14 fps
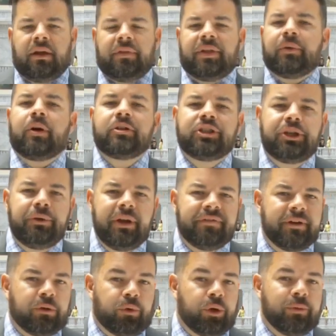There are two
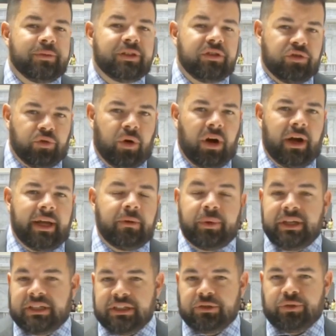different groups drawing
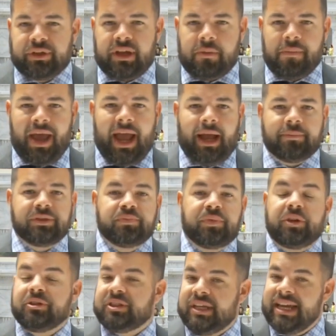redistricting maps.
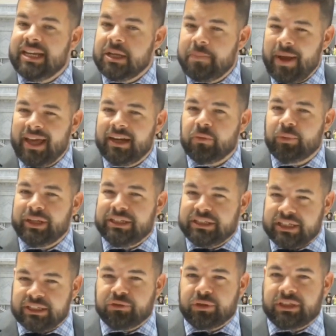There's the Independent
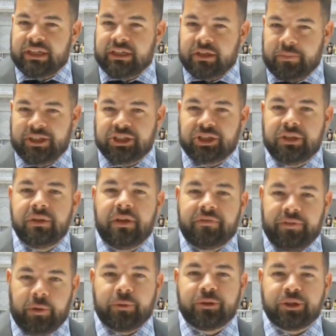Redistricting Commission that
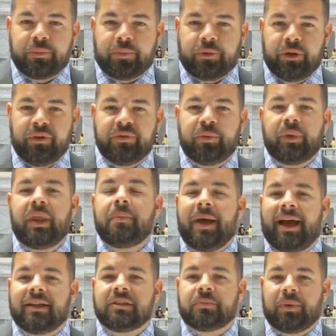voters approved when they
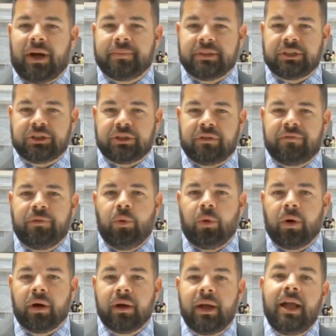passed Proposition
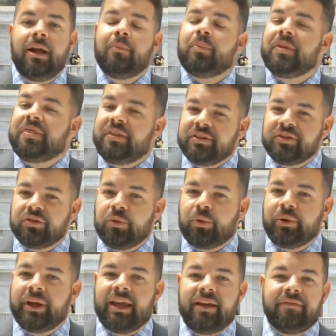4. But this
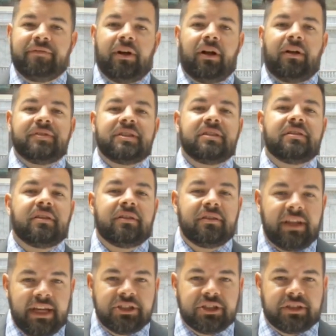story involves the
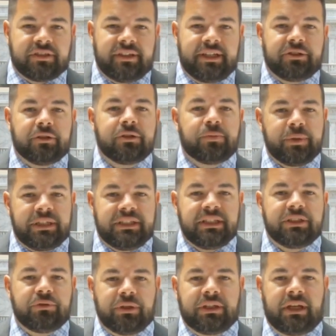legislature's
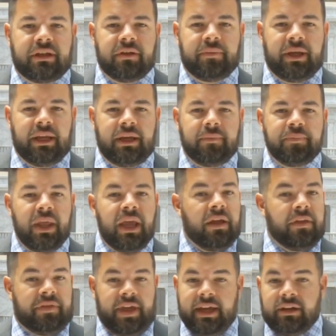redistricting committee.
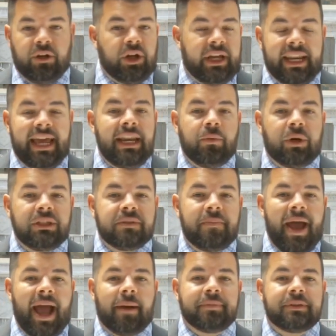They can look at anyone's
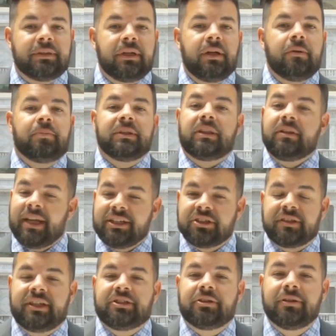maps, but the
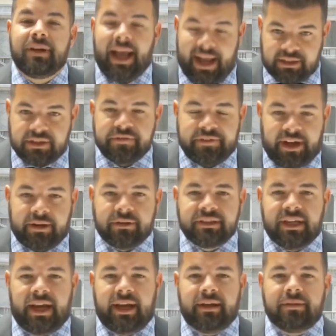legislature has the final
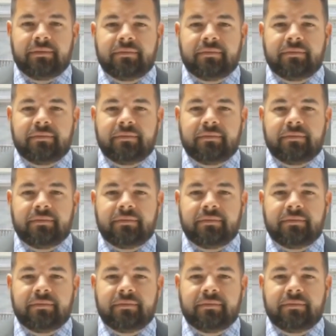say.